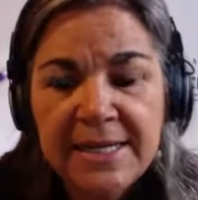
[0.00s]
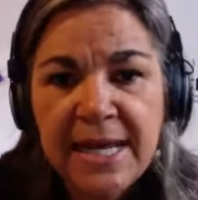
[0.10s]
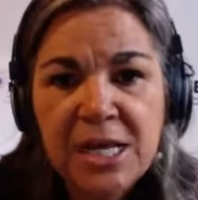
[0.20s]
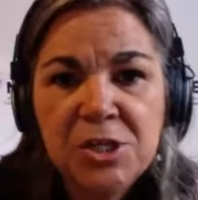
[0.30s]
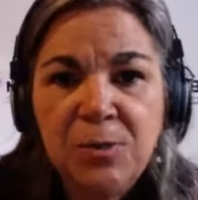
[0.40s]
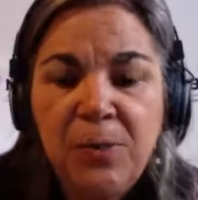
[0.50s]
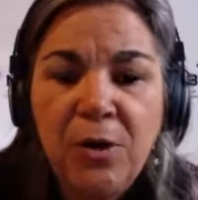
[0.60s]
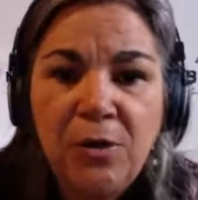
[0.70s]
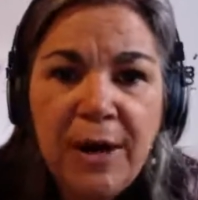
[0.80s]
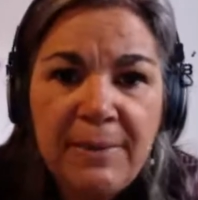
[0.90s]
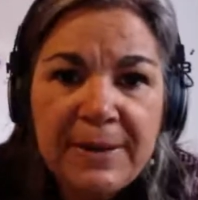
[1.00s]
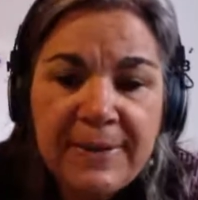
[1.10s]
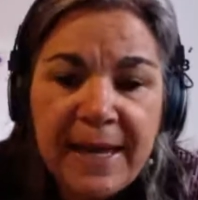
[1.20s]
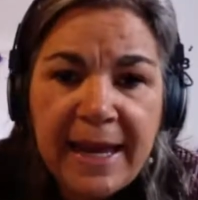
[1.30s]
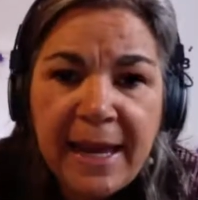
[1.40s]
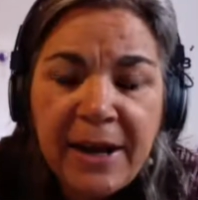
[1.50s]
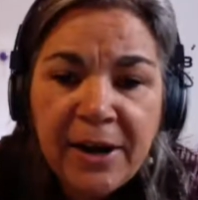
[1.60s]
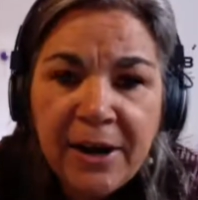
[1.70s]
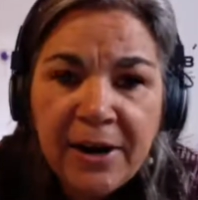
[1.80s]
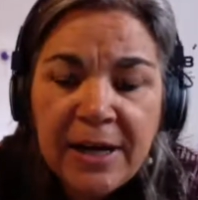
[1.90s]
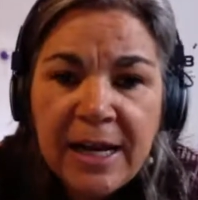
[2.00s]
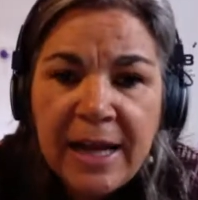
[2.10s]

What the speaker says: national programming they air.